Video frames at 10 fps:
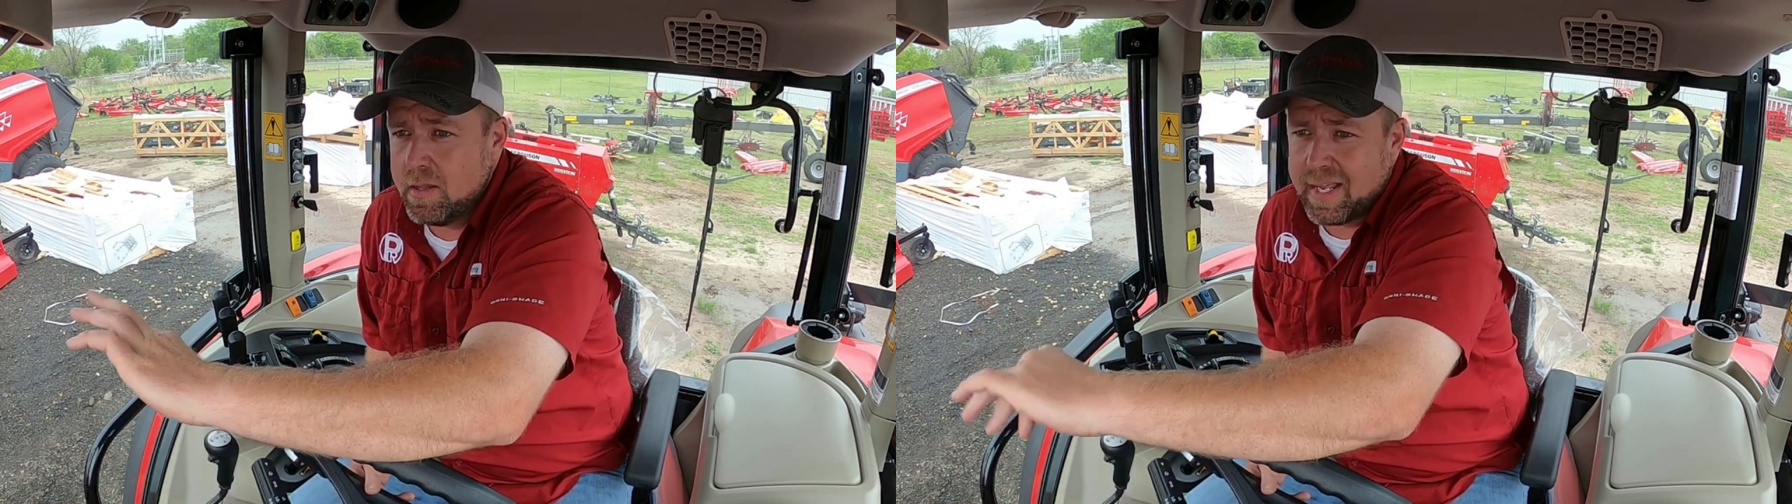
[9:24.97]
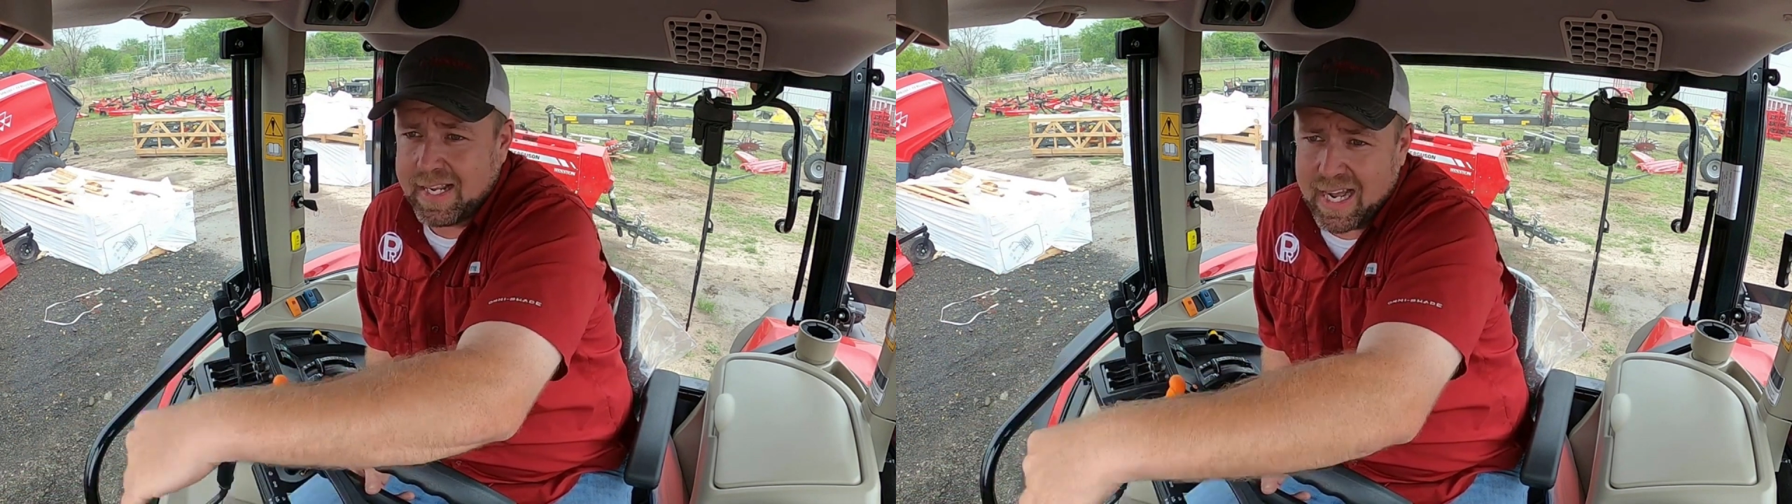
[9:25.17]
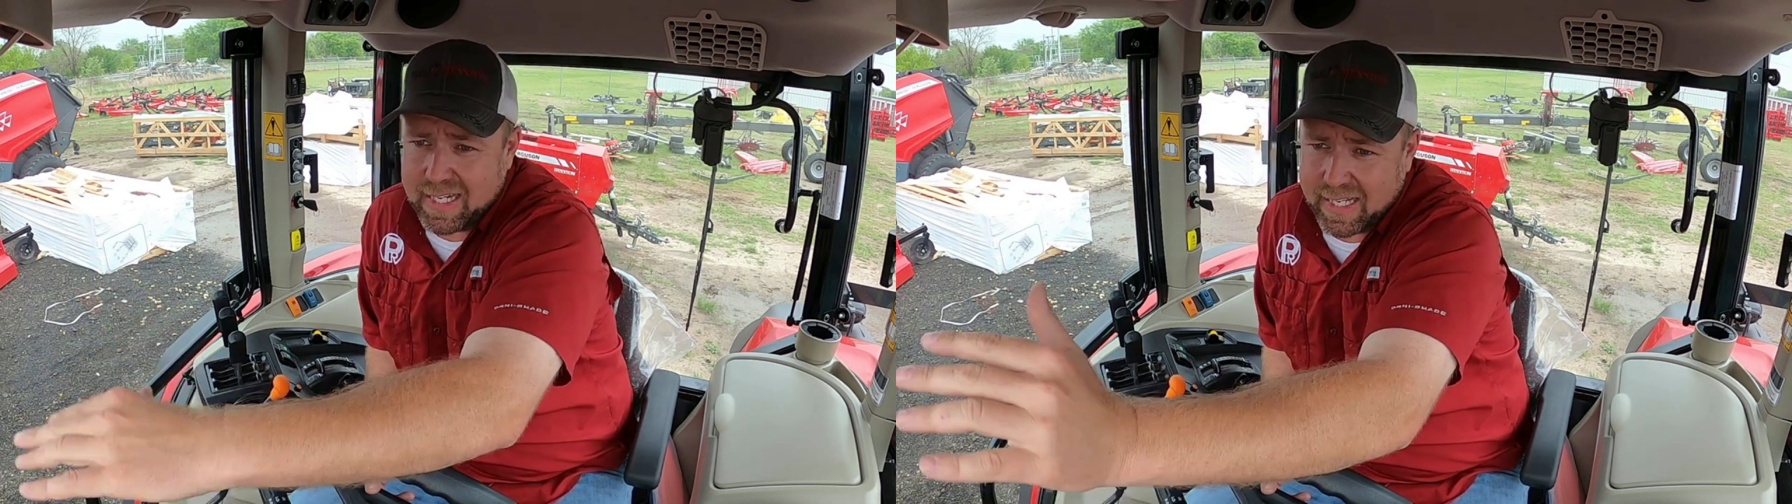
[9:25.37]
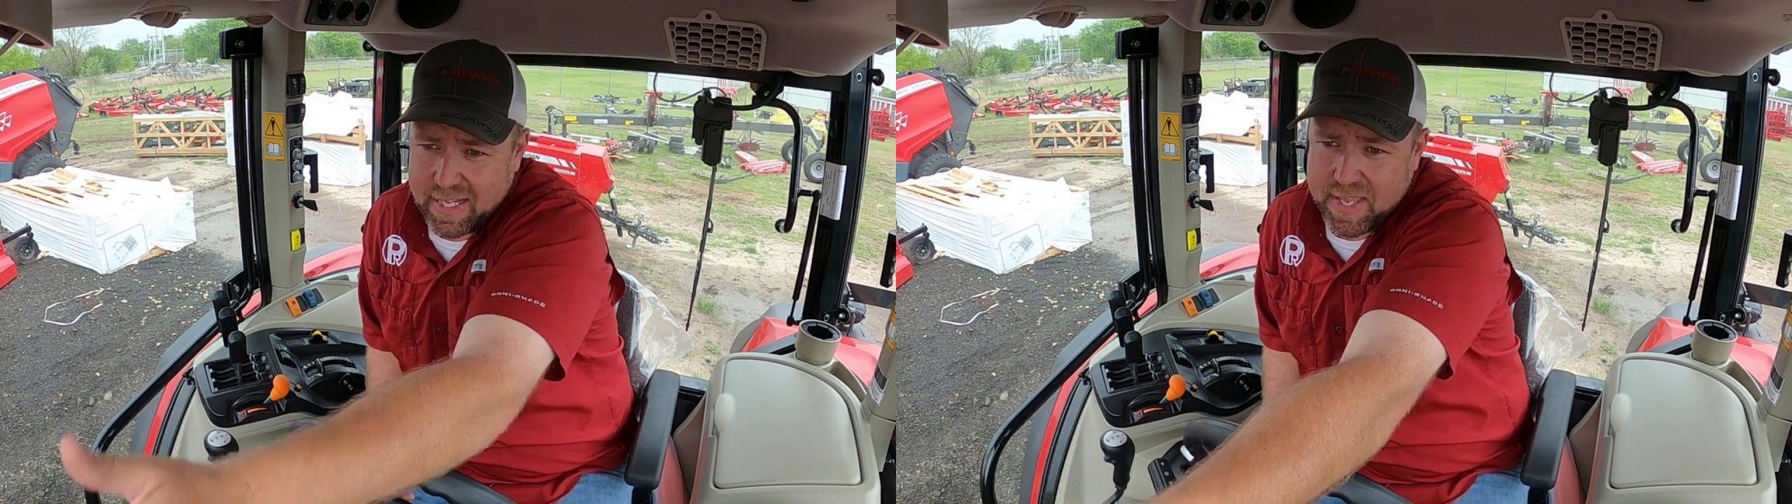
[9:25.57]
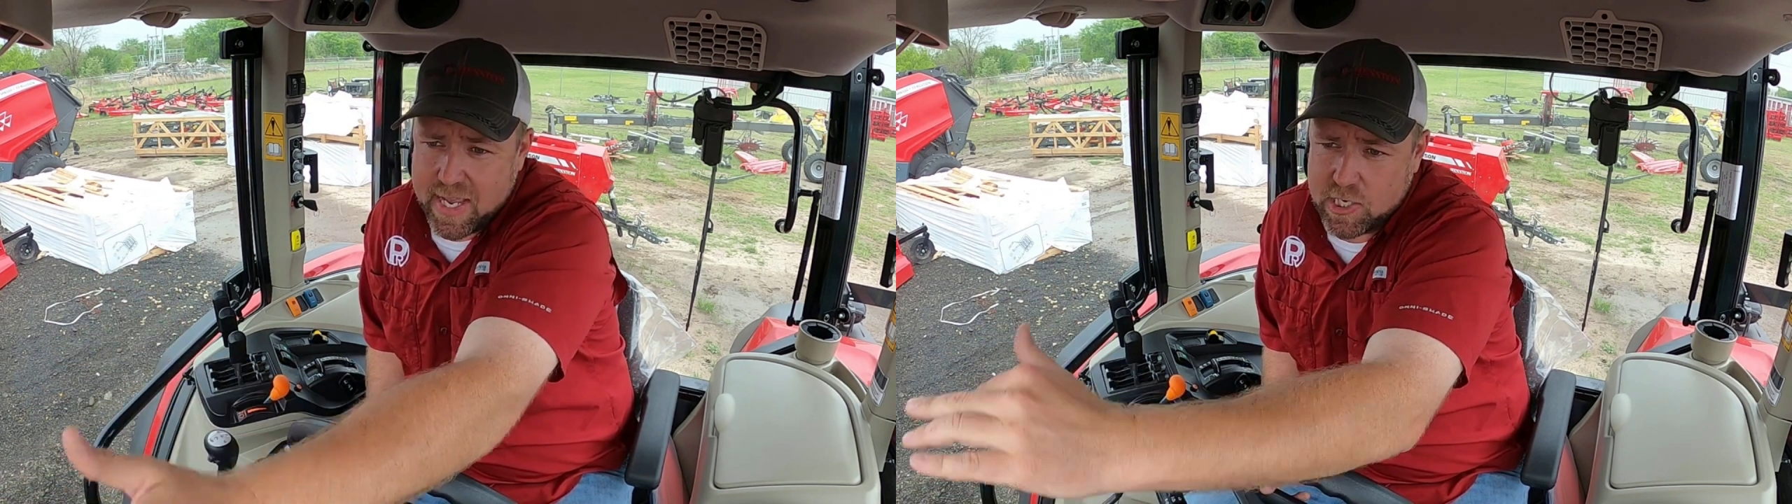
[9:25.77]
They kind of
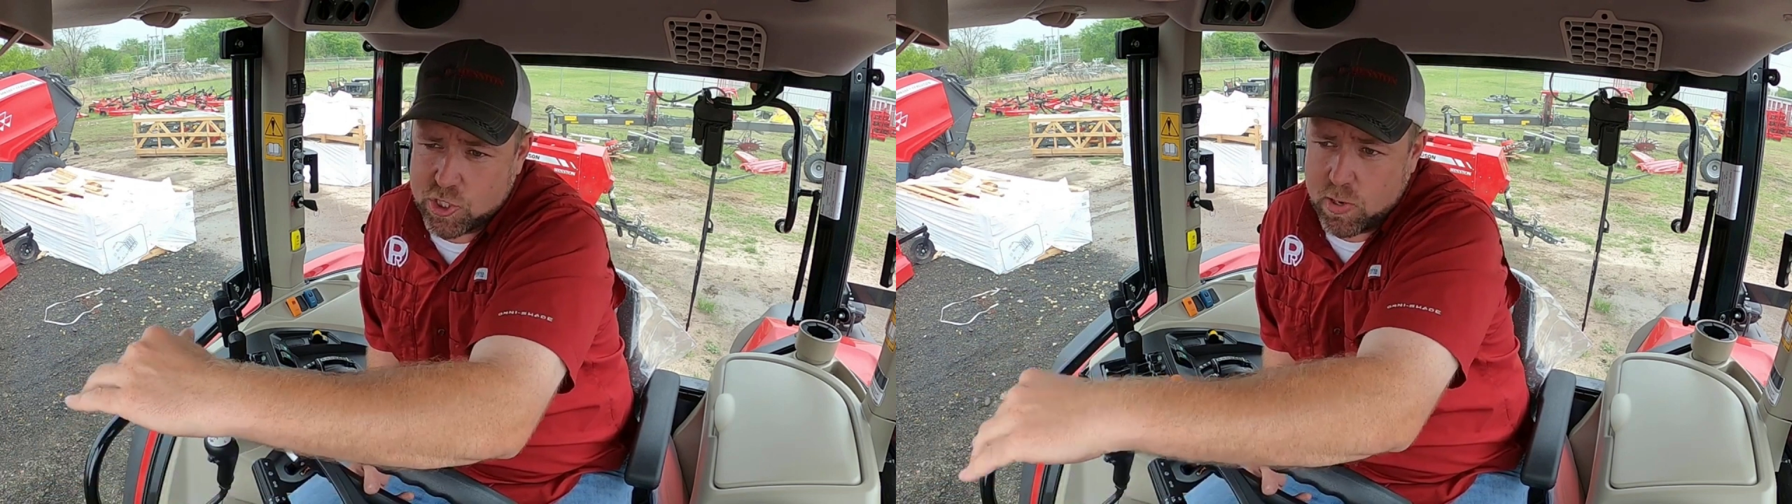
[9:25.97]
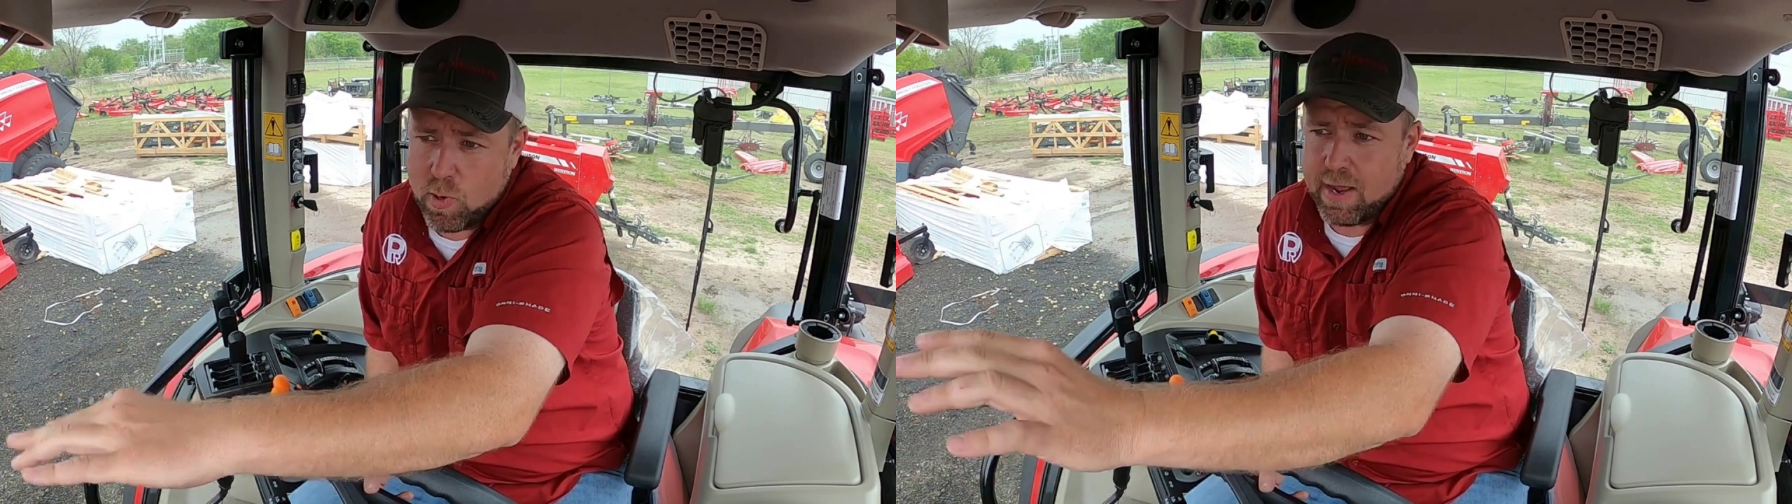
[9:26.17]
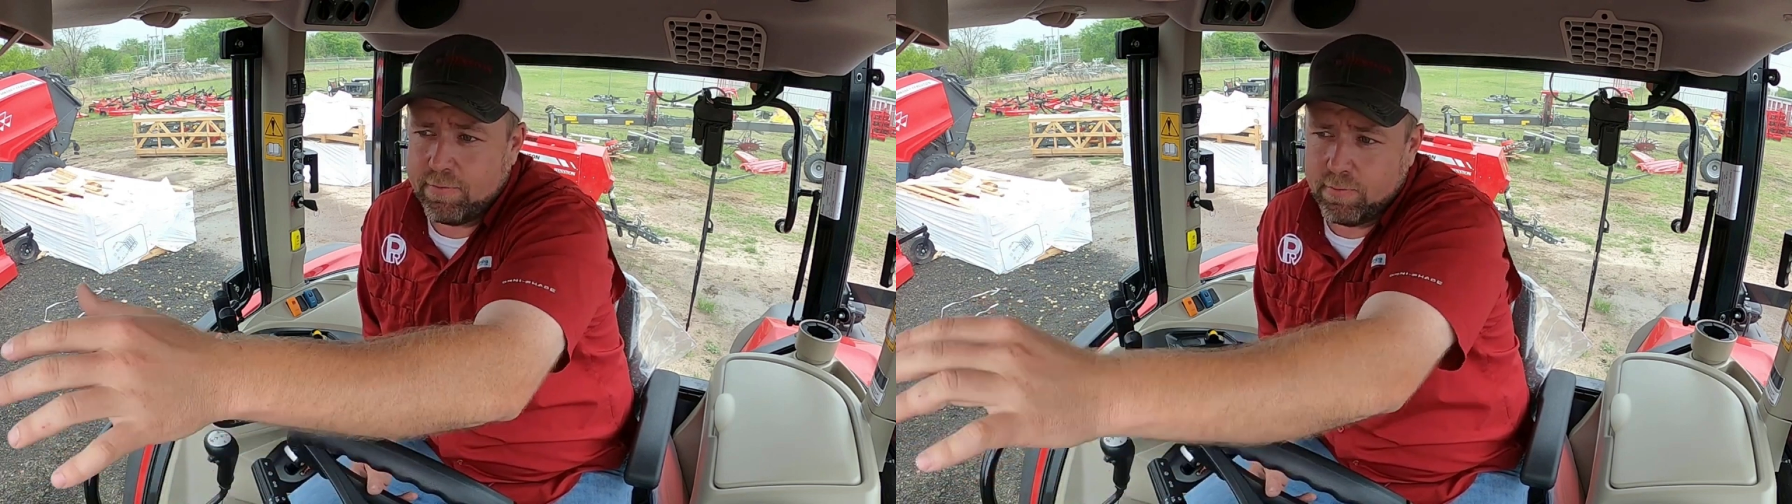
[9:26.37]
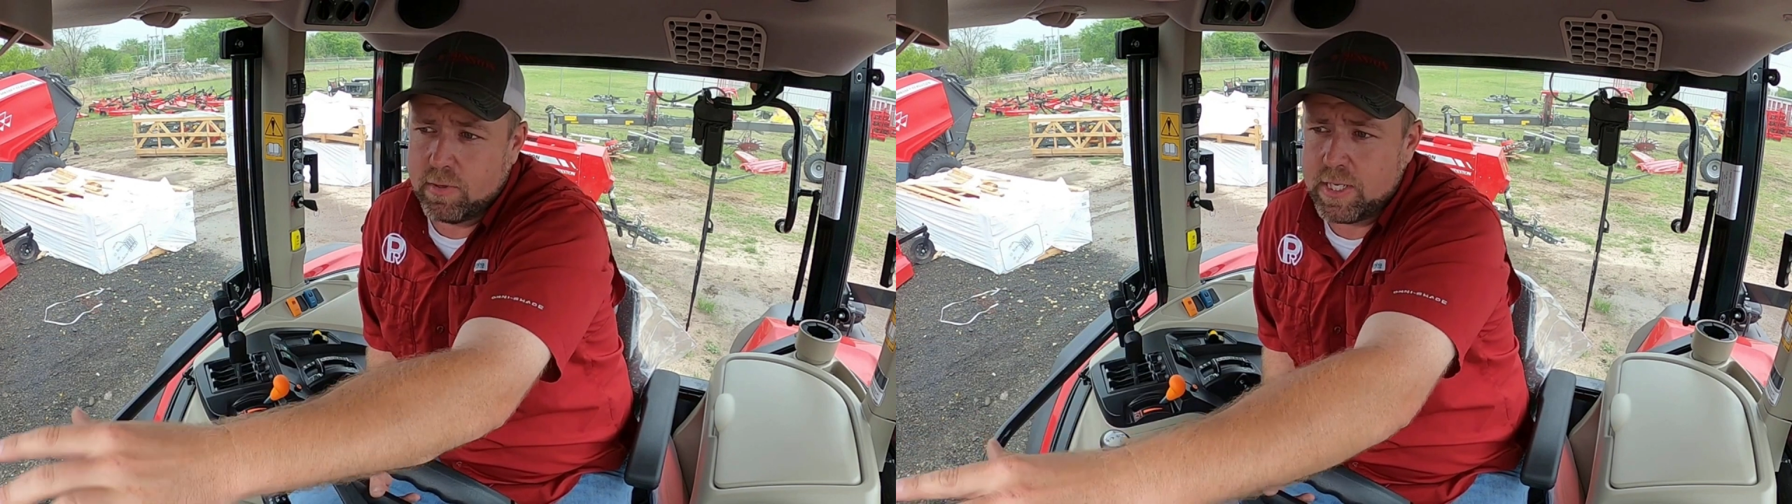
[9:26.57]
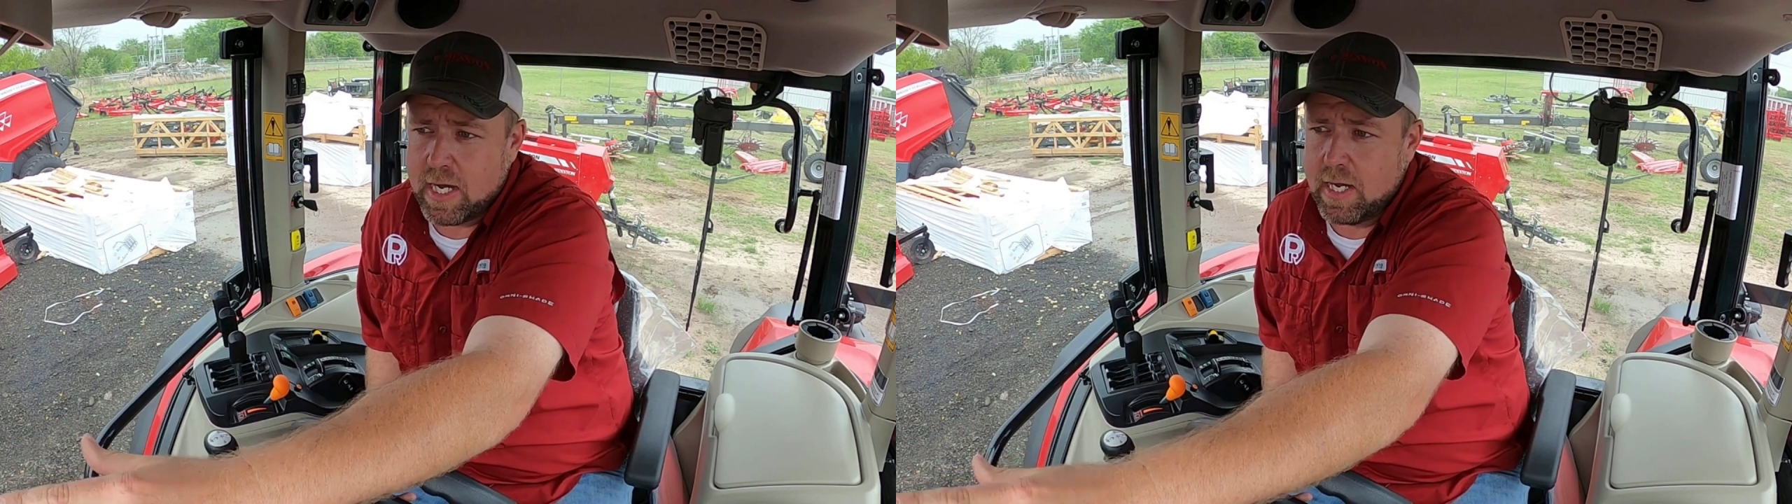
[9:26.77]
got the entryway
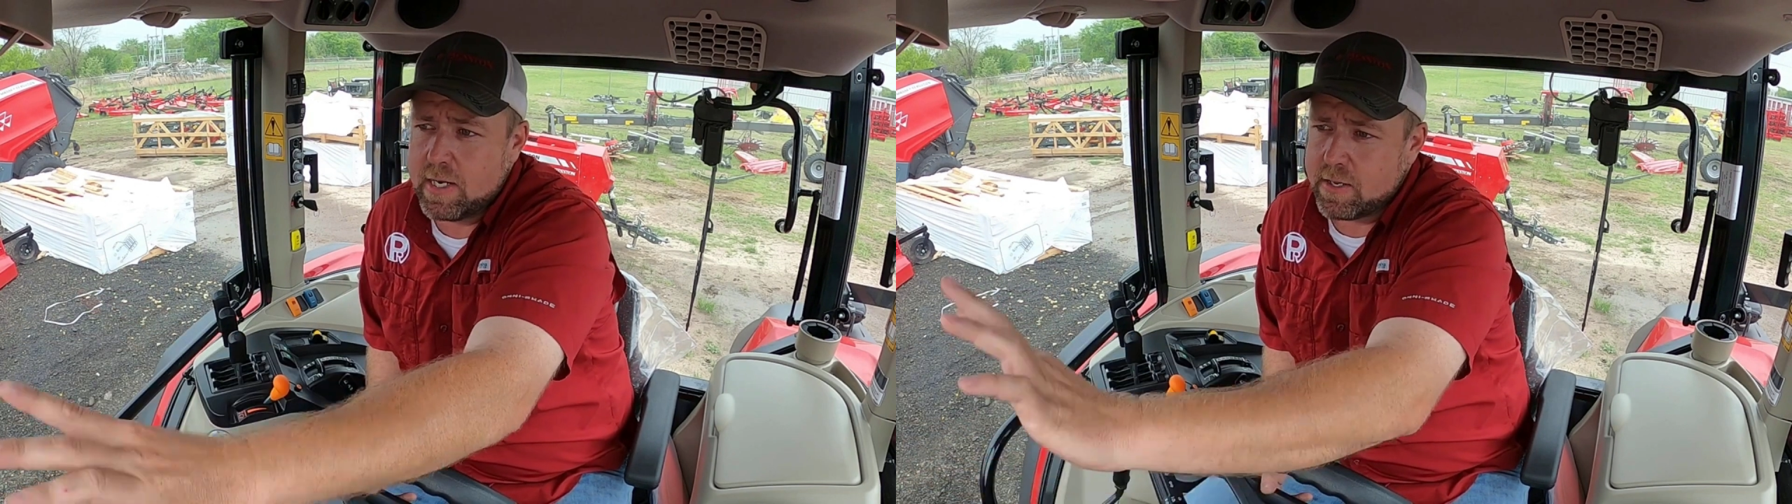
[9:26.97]
done,